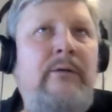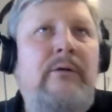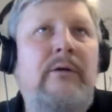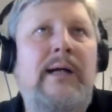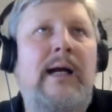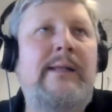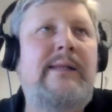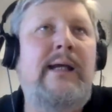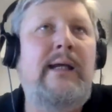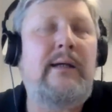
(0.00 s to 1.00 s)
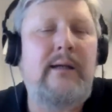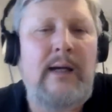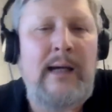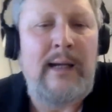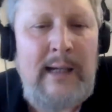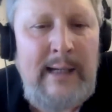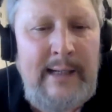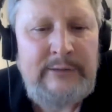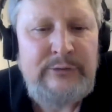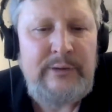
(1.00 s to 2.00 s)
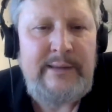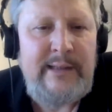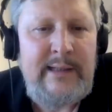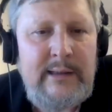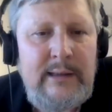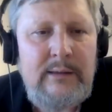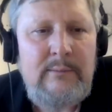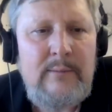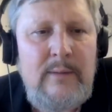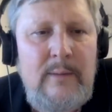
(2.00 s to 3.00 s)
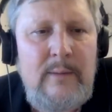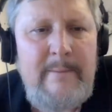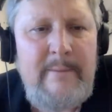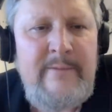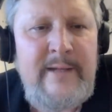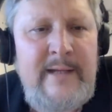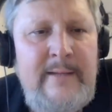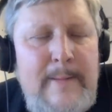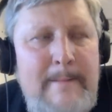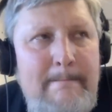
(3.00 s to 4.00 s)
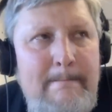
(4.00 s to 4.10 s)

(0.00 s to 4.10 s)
you could I think I, I actually think that.